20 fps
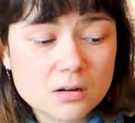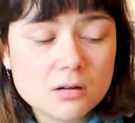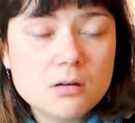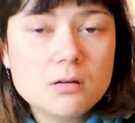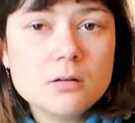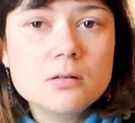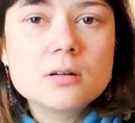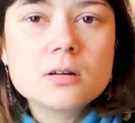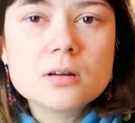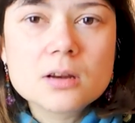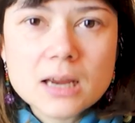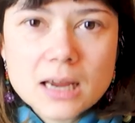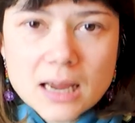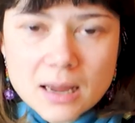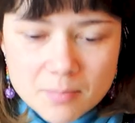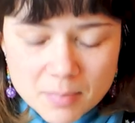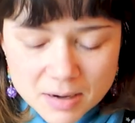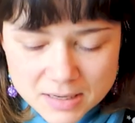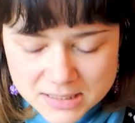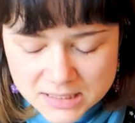couldn't
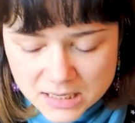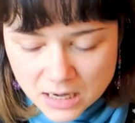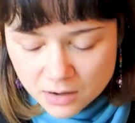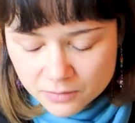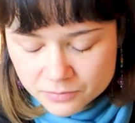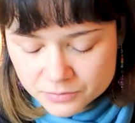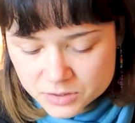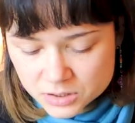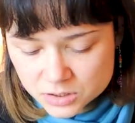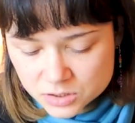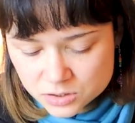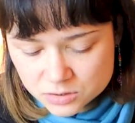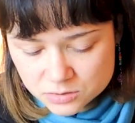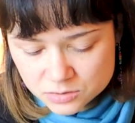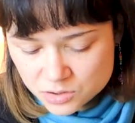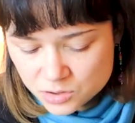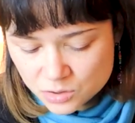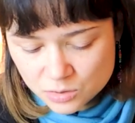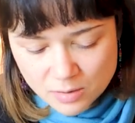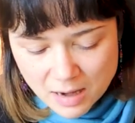get myself to
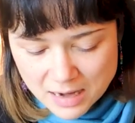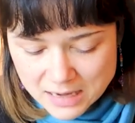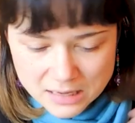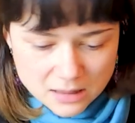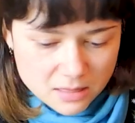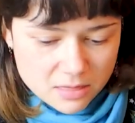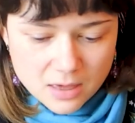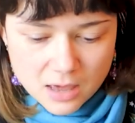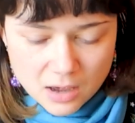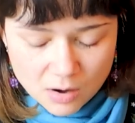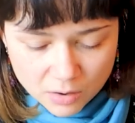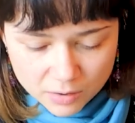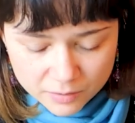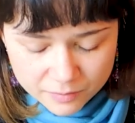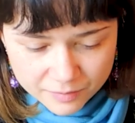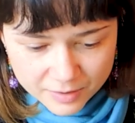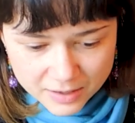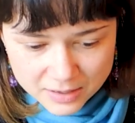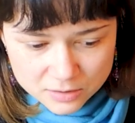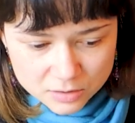do anything or
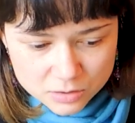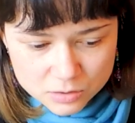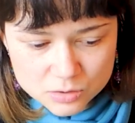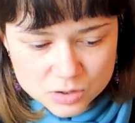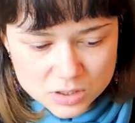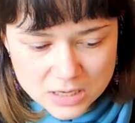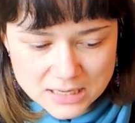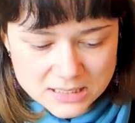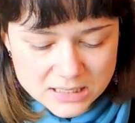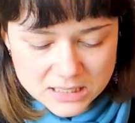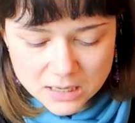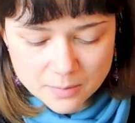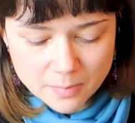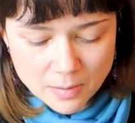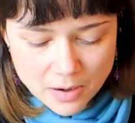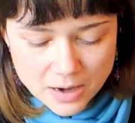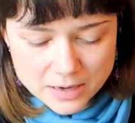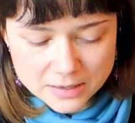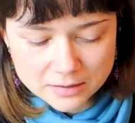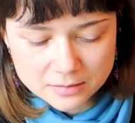feel enthusiastic
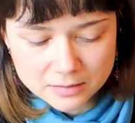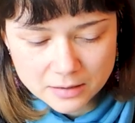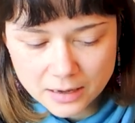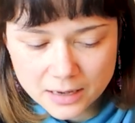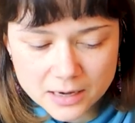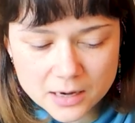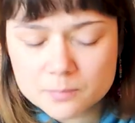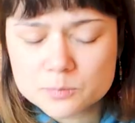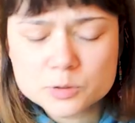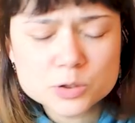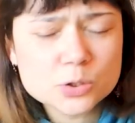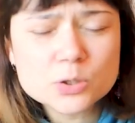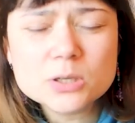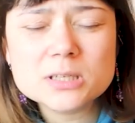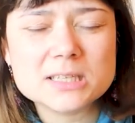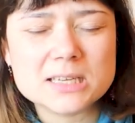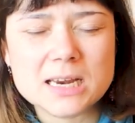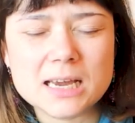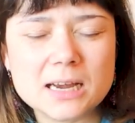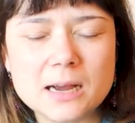about anything. And I'm sure
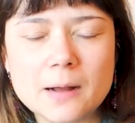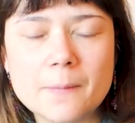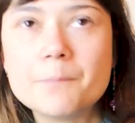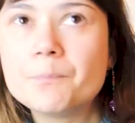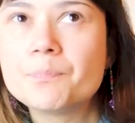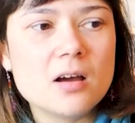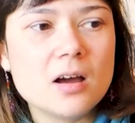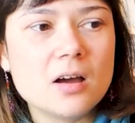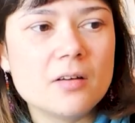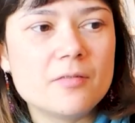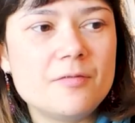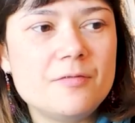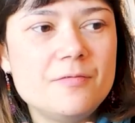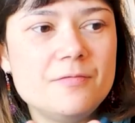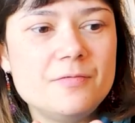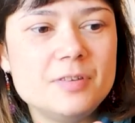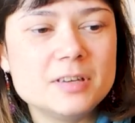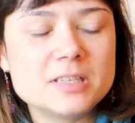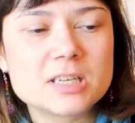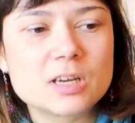it's like a, a
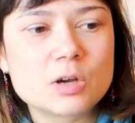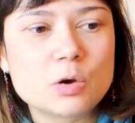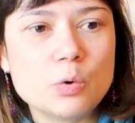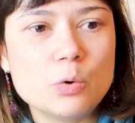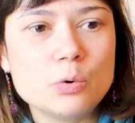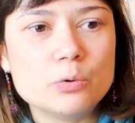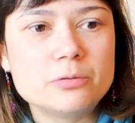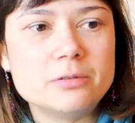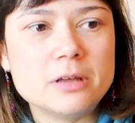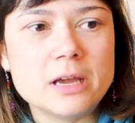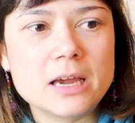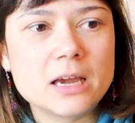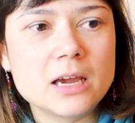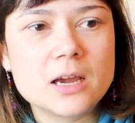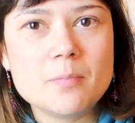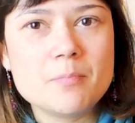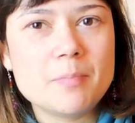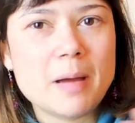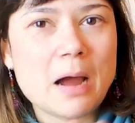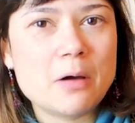physical thing
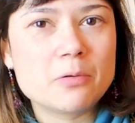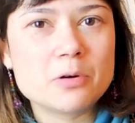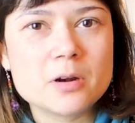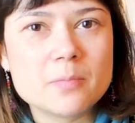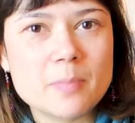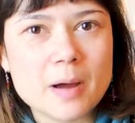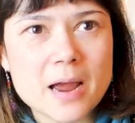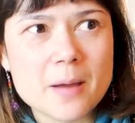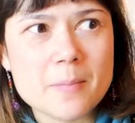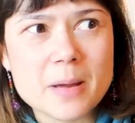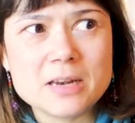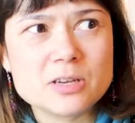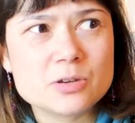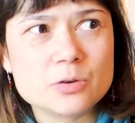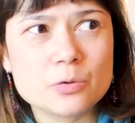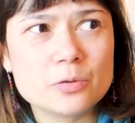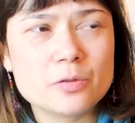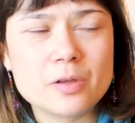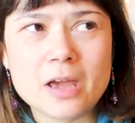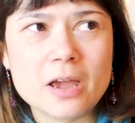compounded by a
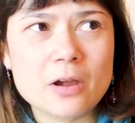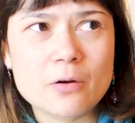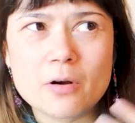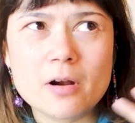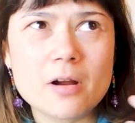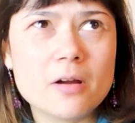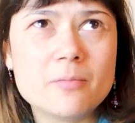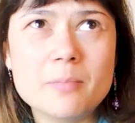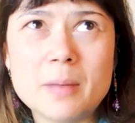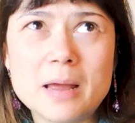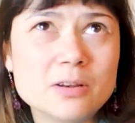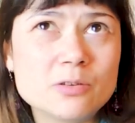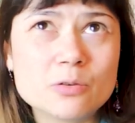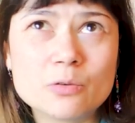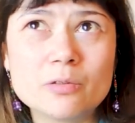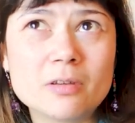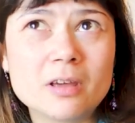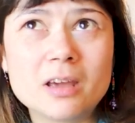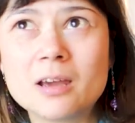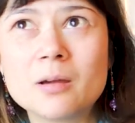mental thing or a
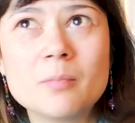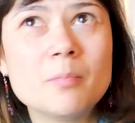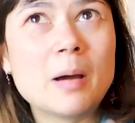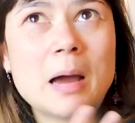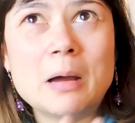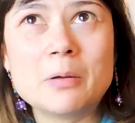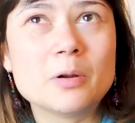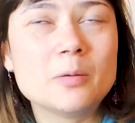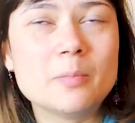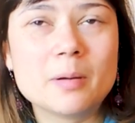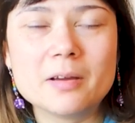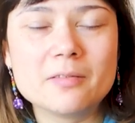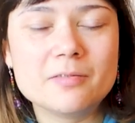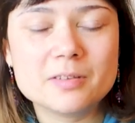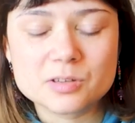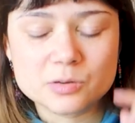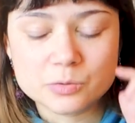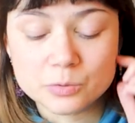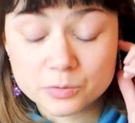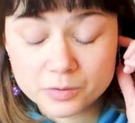mental thing compounded by a
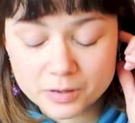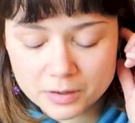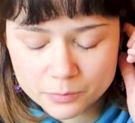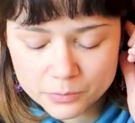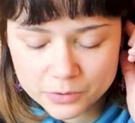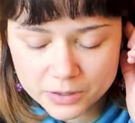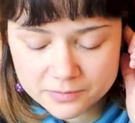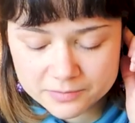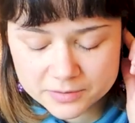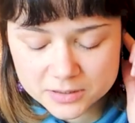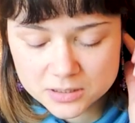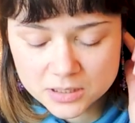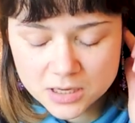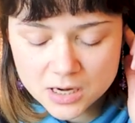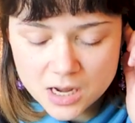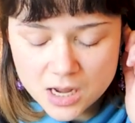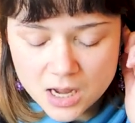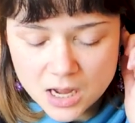physical thing, whatever.